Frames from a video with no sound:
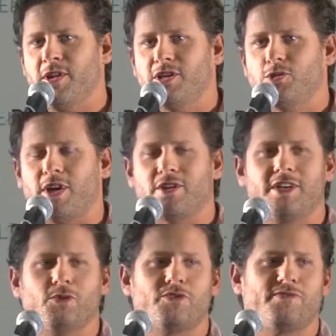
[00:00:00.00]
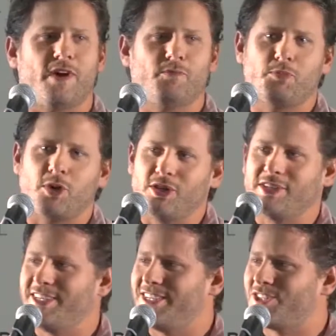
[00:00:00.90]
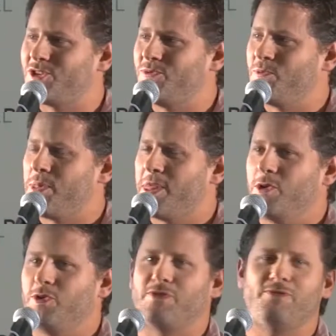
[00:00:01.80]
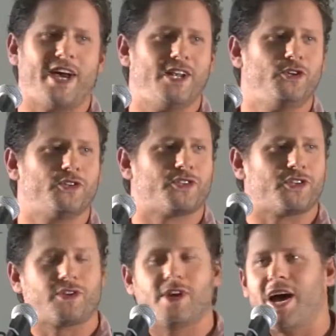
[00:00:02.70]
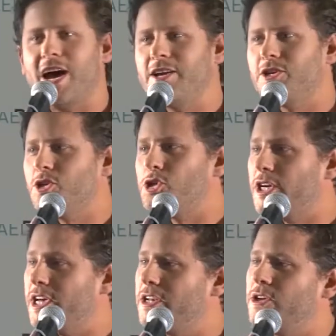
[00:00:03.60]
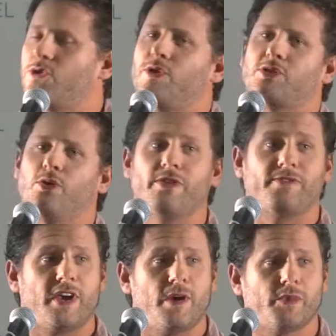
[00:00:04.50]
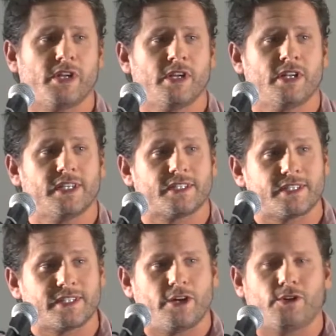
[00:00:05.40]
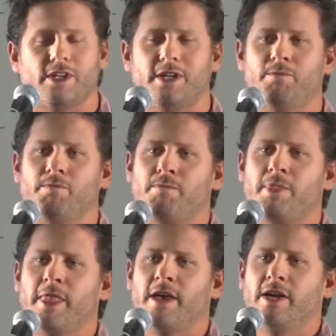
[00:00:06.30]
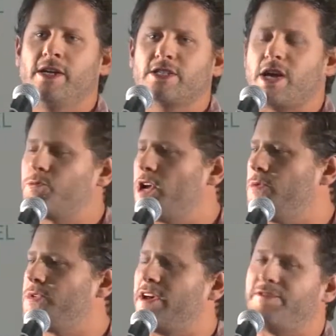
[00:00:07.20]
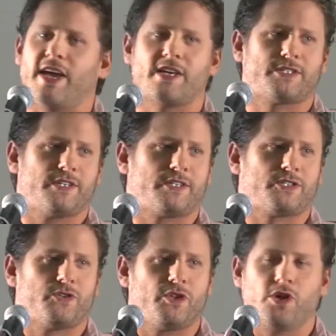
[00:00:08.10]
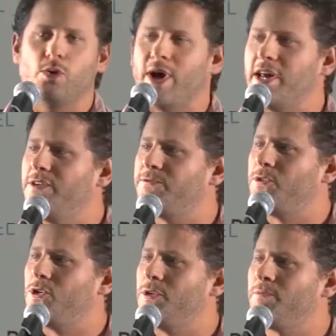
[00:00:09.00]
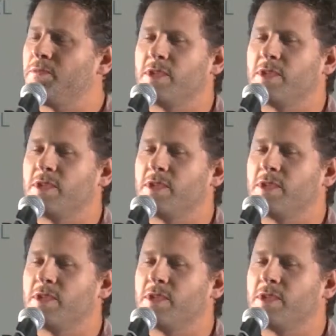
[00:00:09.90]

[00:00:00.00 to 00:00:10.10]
so we had to deal with family politics with values that aren't shared across all the family necessarily. Sometimes you have exits that you're waiting for.